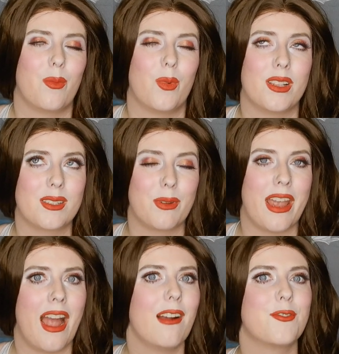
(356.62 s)
once we
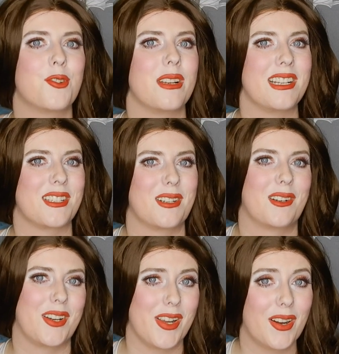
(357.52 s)
have trees in
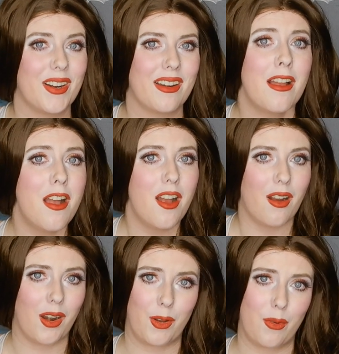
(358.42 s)
our yard,
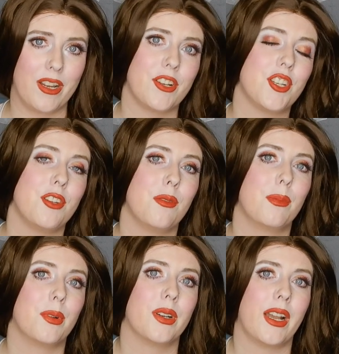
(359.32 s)
are going to
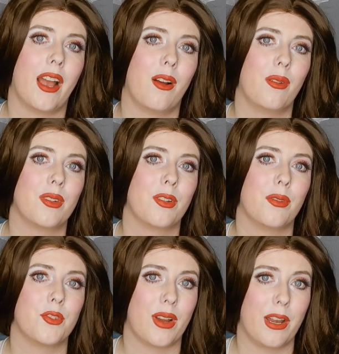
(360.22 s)
put out
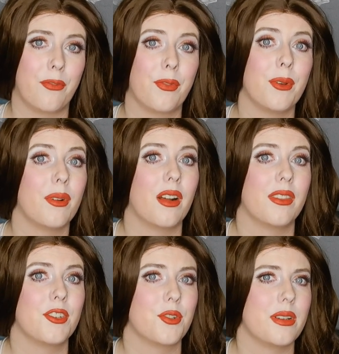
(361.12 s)
dried fruit
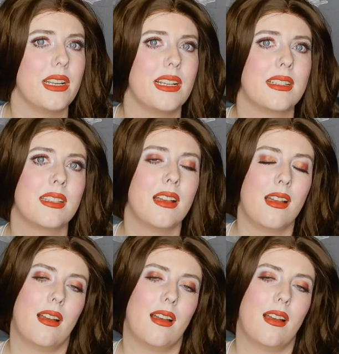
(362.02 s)
on the trees